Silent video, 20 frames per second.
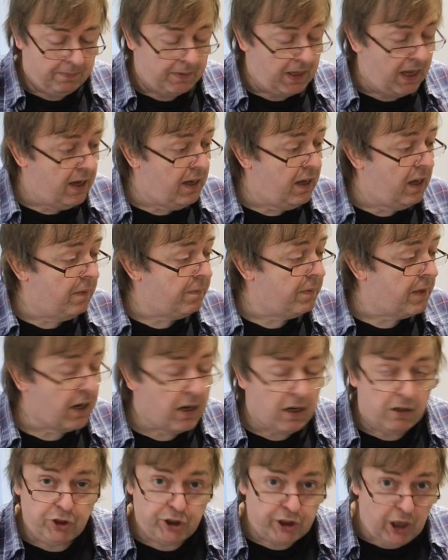and
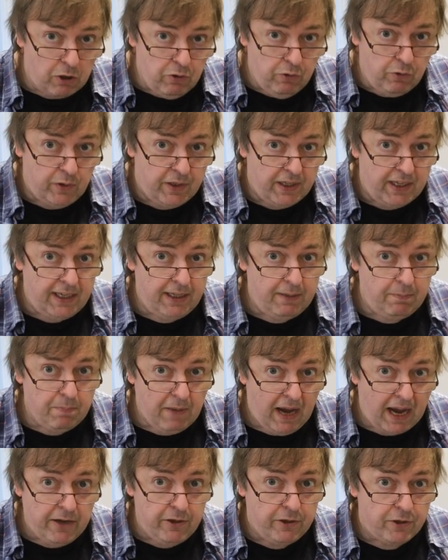I'll show the
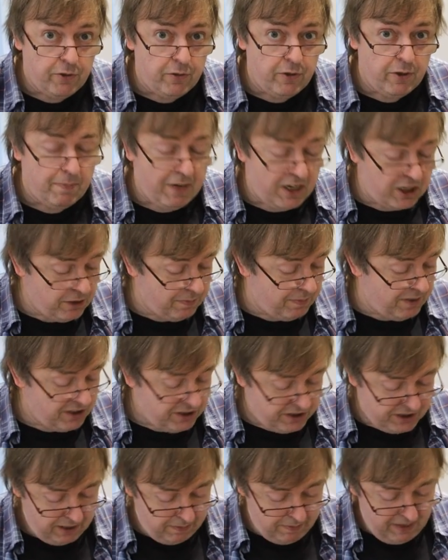how you do the
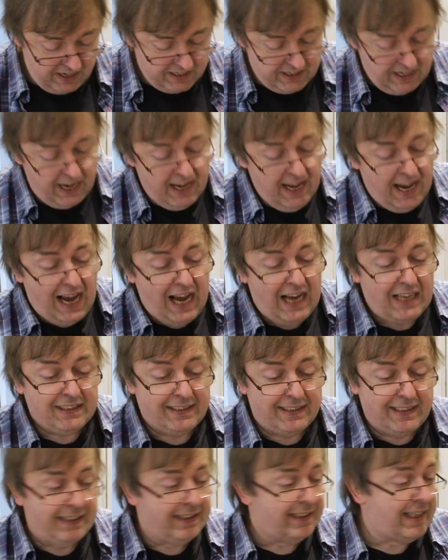measurements in a bit.
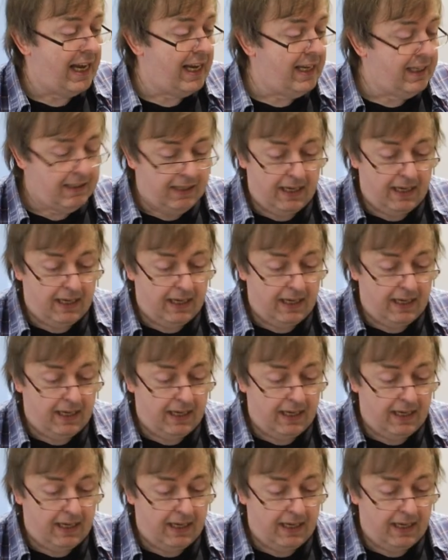Has this